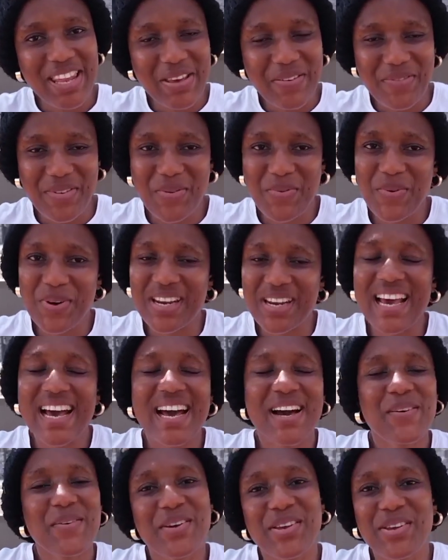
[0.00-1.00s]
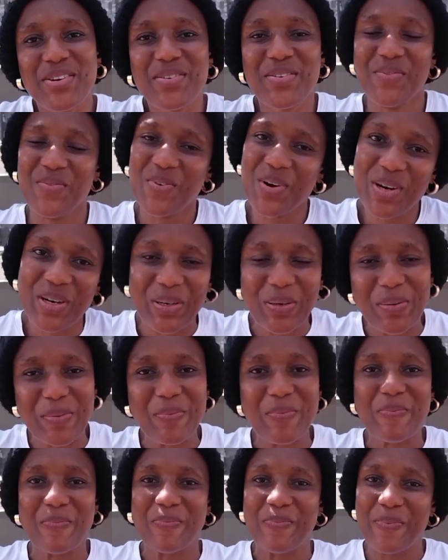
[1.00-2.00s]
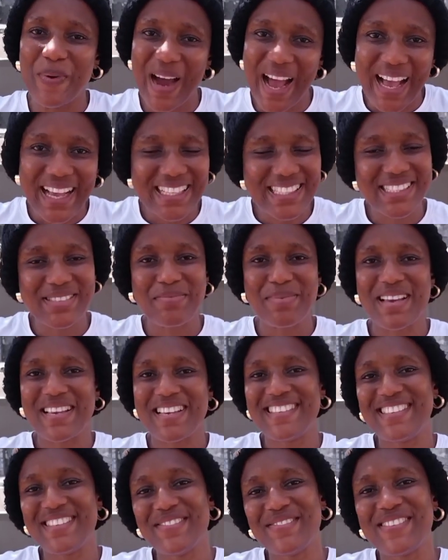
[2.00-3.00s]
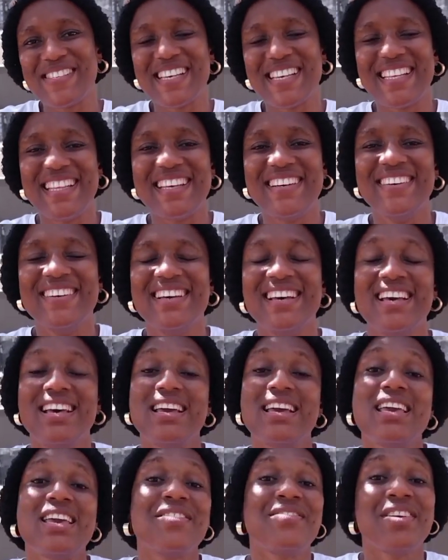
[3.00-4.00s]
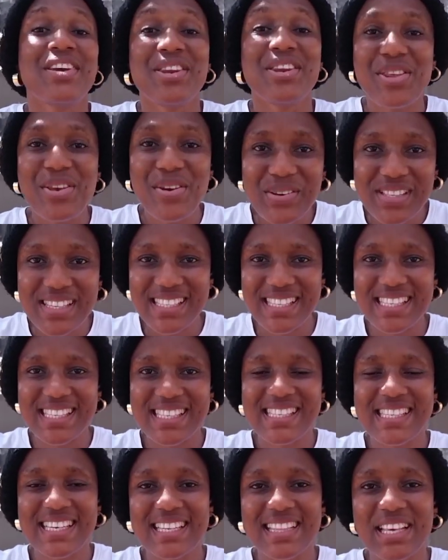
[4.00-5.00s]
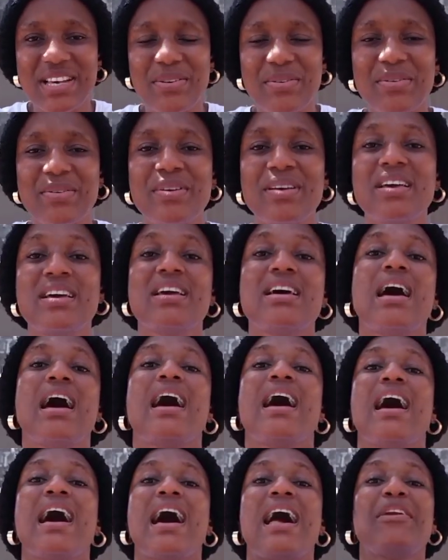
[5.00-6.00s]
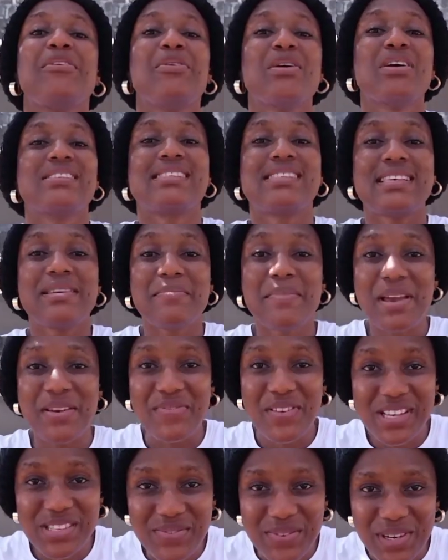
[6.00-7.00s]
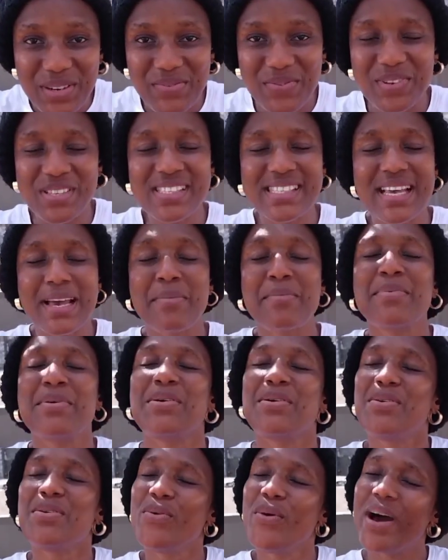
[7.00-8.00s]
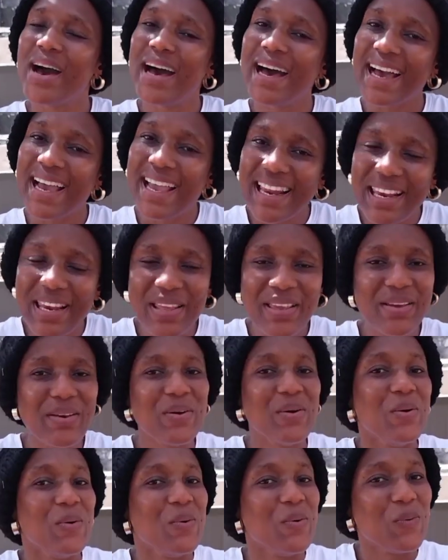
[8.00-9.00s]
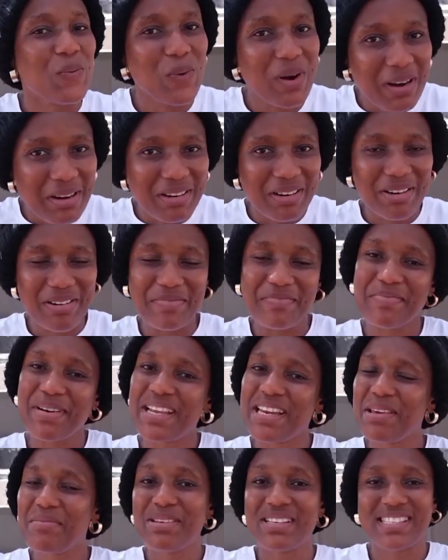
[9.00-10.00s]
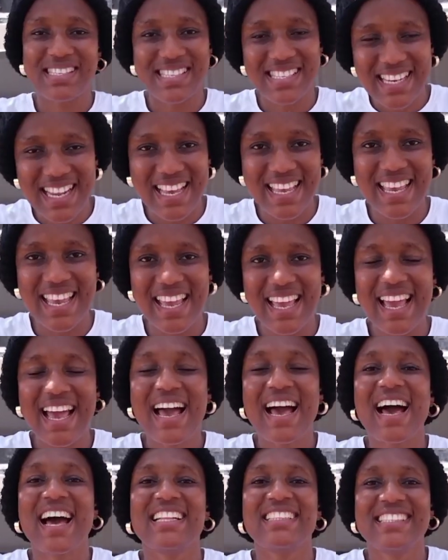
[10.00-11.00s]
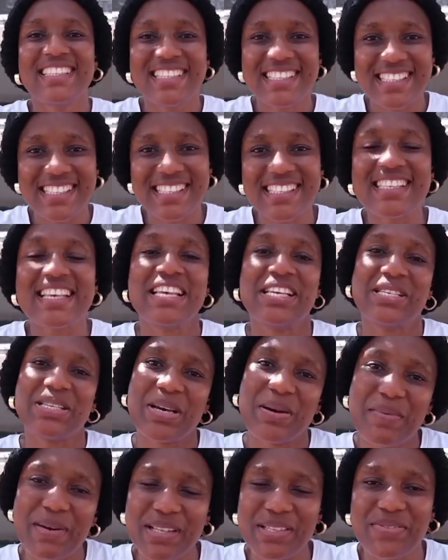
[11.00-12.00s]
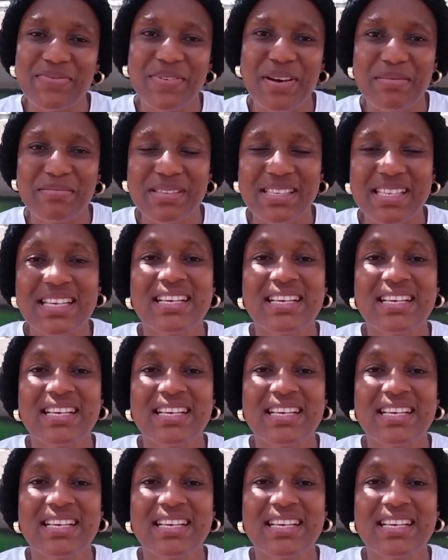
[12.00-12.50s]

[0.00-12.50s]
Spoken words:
everyone, how are you and welcome back to my YouTube channel. If you're new to this channel and you're seeing my face for the first time, you are highly welcome. My name is Chineye and this is Ejama to Fans.